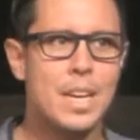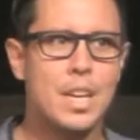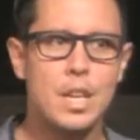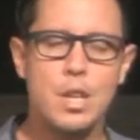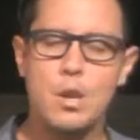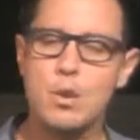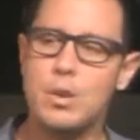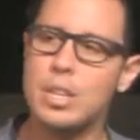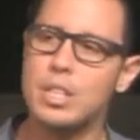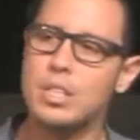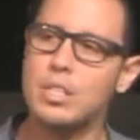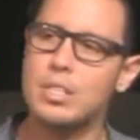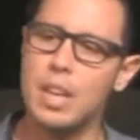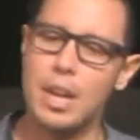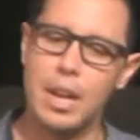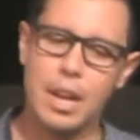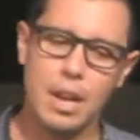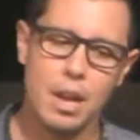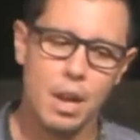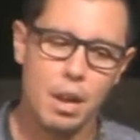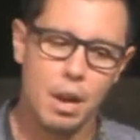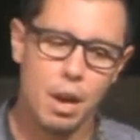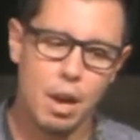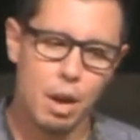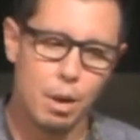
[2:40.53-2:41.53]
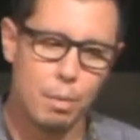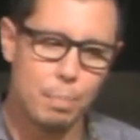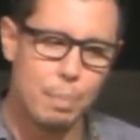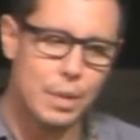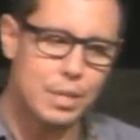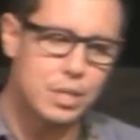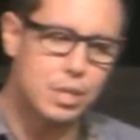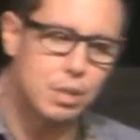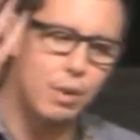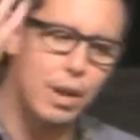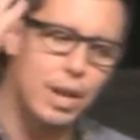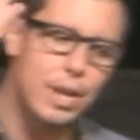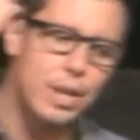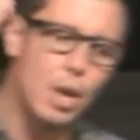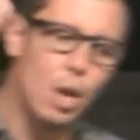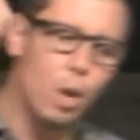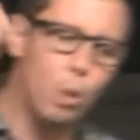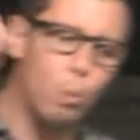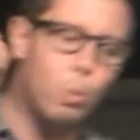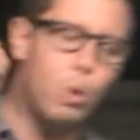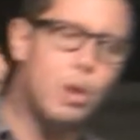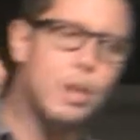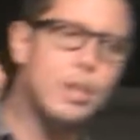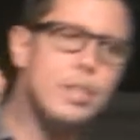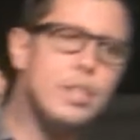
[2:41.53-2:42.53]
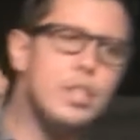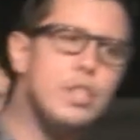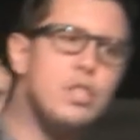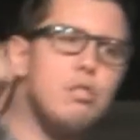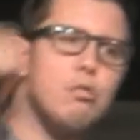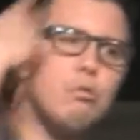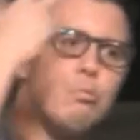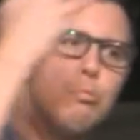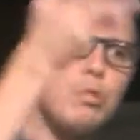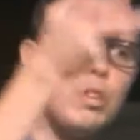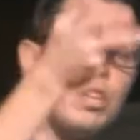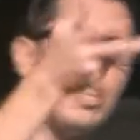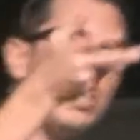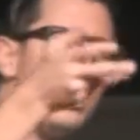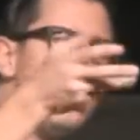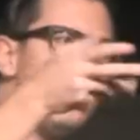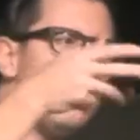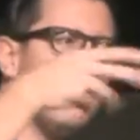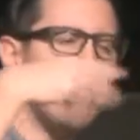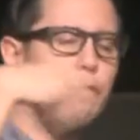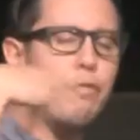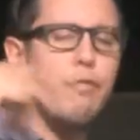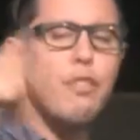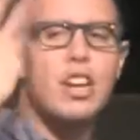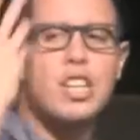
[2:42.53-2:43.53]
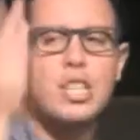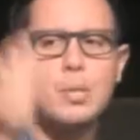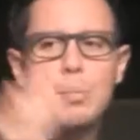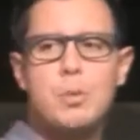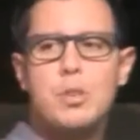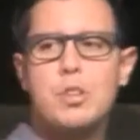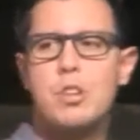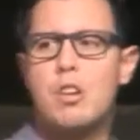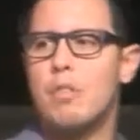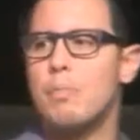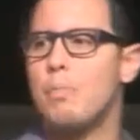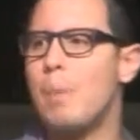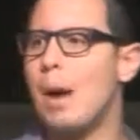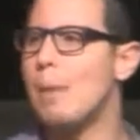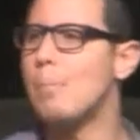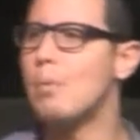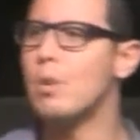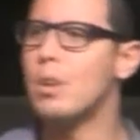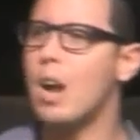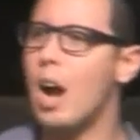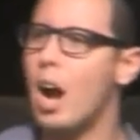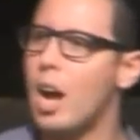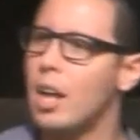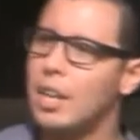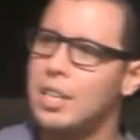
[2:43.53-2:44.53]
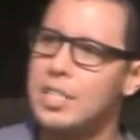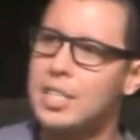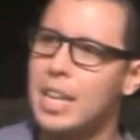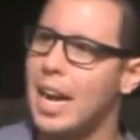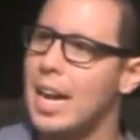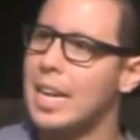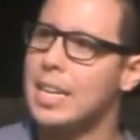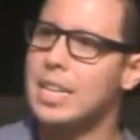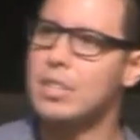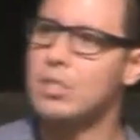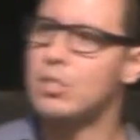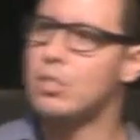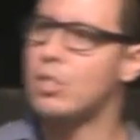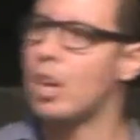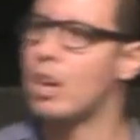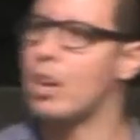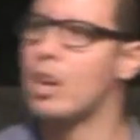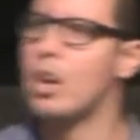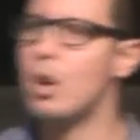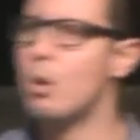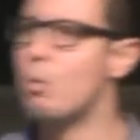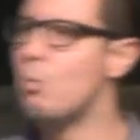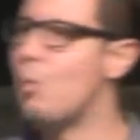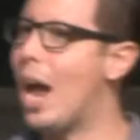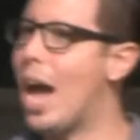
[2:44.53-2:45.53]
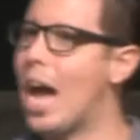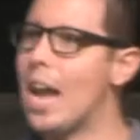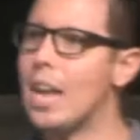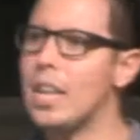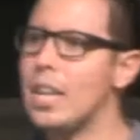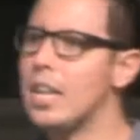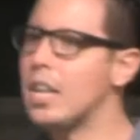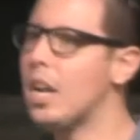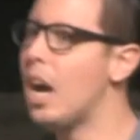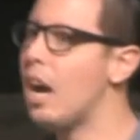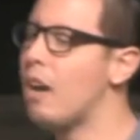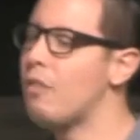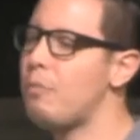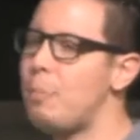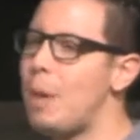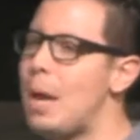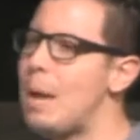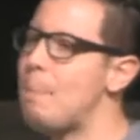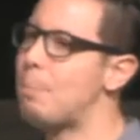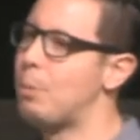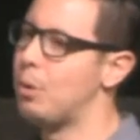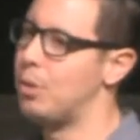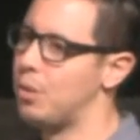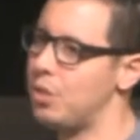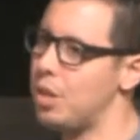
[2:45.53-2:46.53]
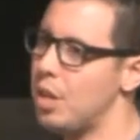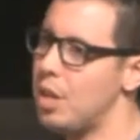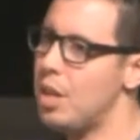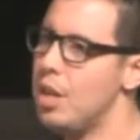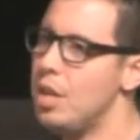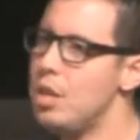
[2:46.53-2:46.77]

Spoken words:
You could say, Pastor Ryan, what did you read your freshman year of Bible college? I can start rattling off papers.